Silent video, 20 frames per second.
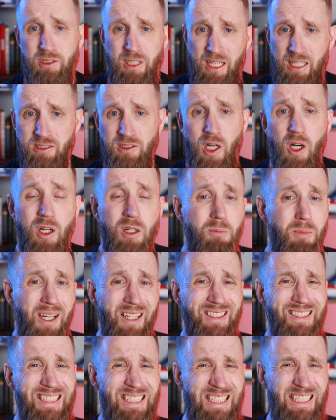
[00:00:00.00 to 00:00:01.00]
day long,
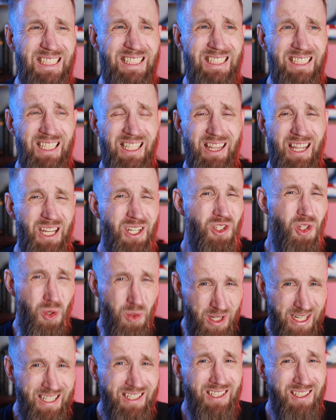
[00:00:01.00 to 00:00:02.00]
but they do
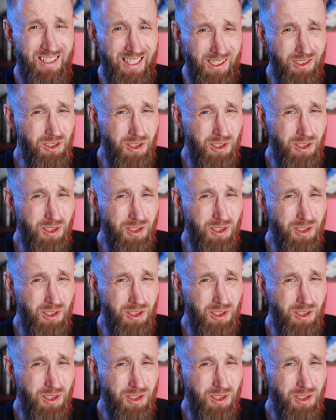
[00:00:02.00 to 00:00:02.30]
need to sell